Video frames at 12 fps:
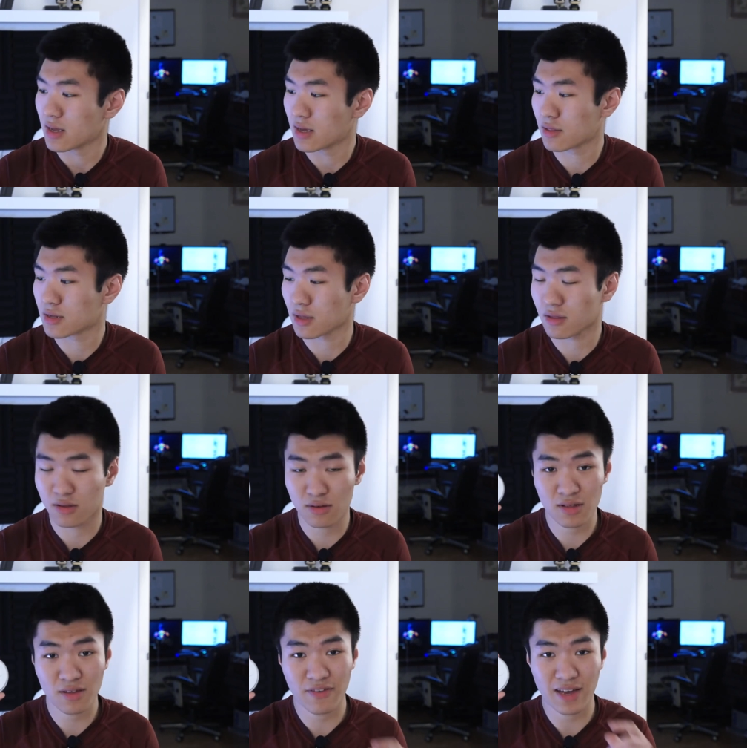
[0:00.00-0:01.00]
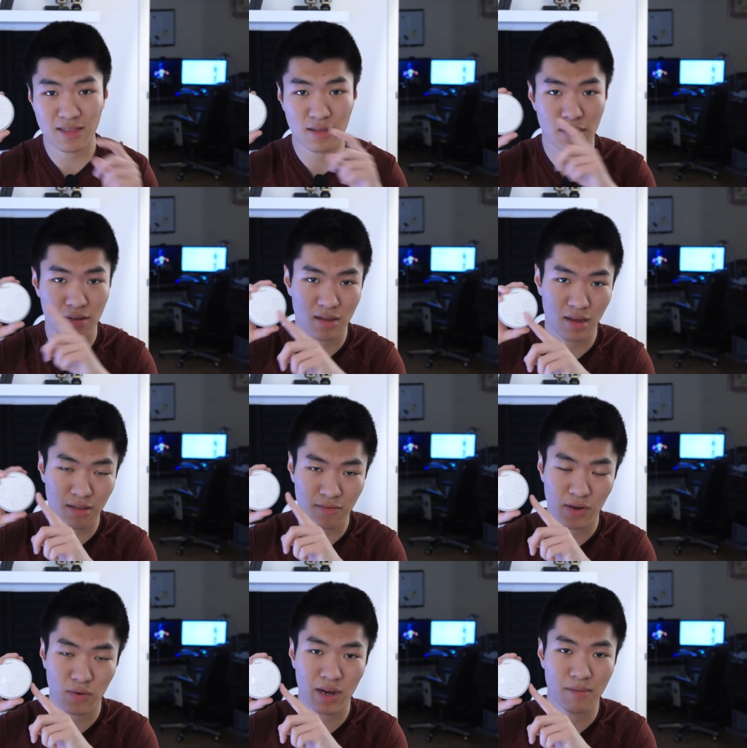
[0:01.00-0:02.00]
is just due to the fact that this doesn't
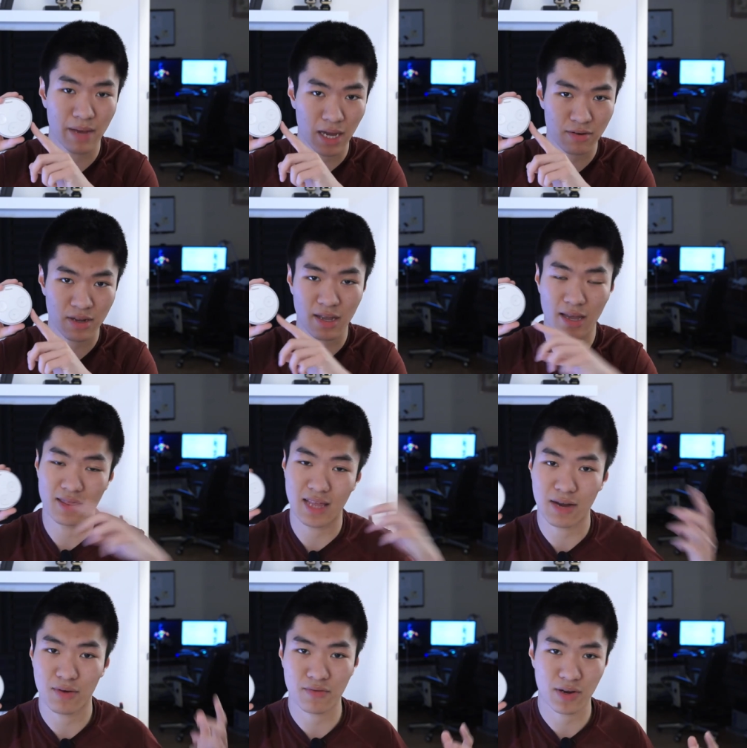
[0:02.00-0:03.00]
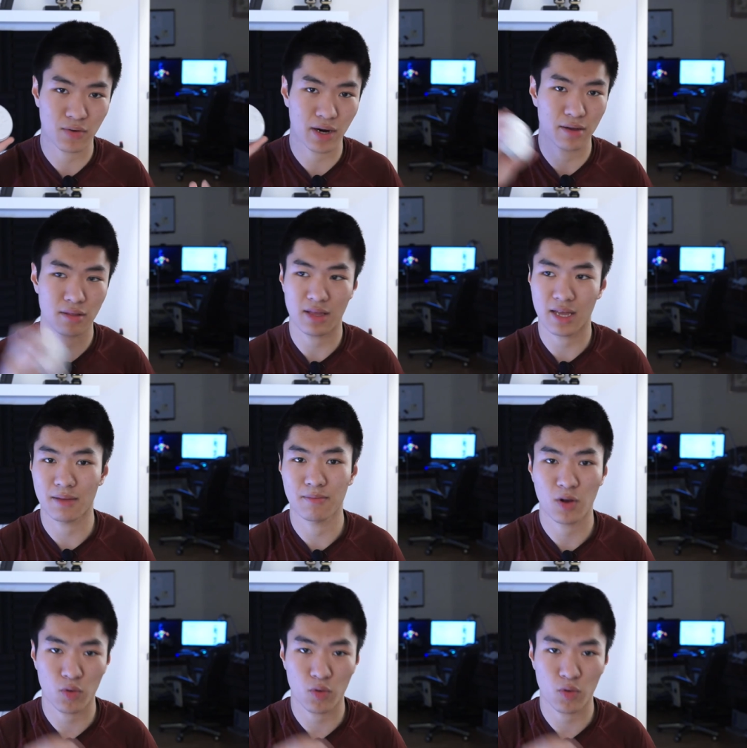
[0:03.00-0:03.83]
require a battery and that one requires a